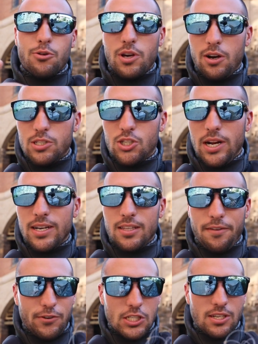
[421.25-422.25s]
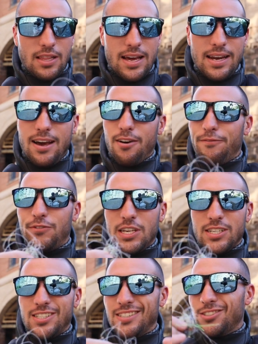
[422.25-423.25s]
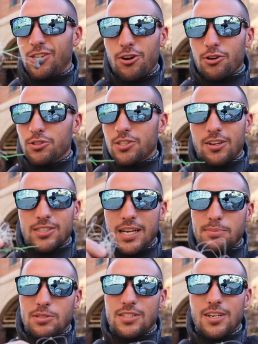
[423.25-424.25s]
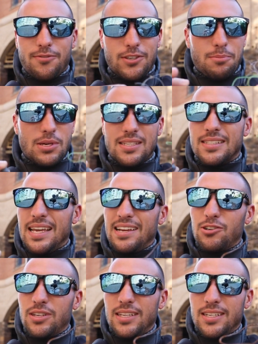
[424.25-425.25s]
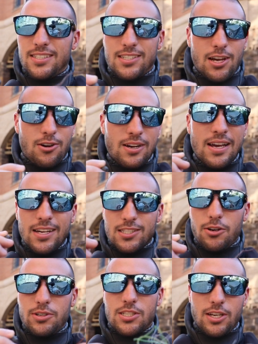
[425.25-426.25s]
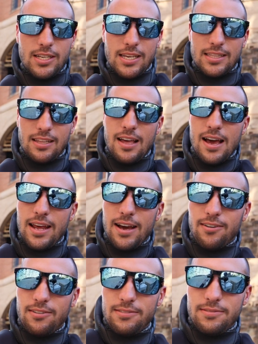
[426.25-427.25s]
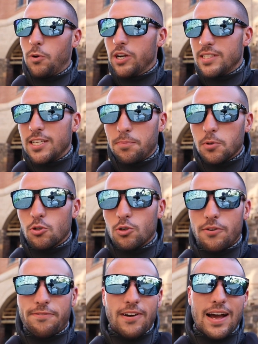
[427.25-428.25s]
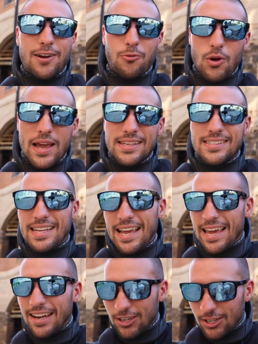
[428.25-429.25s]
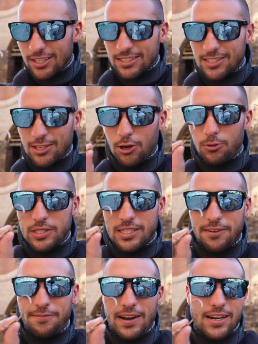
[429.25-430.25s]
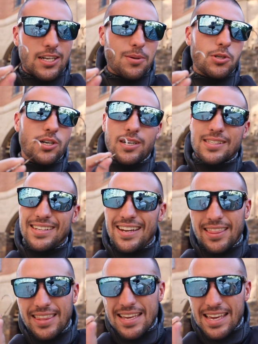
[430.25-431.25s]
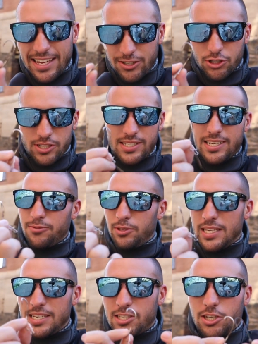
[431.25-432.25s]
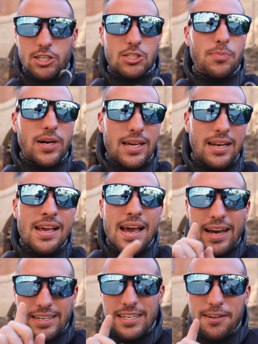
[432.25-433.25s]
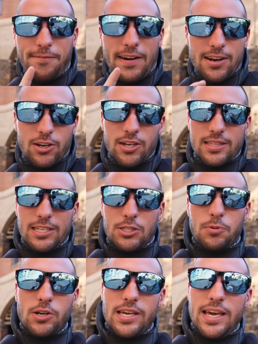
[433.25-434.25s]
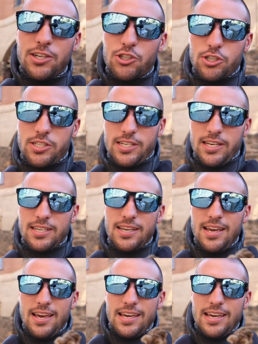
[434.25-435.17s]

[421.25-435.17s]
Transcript: We always try to get the fishing line out. Fish, turtles, all types of stuff can be entangled in this, so it's always good to get the line out. It's pretty typical to find weights and hooks, so we did find a couple hooks. Nothing interesting with these hooks, but I did find a hook that's pretty interesting.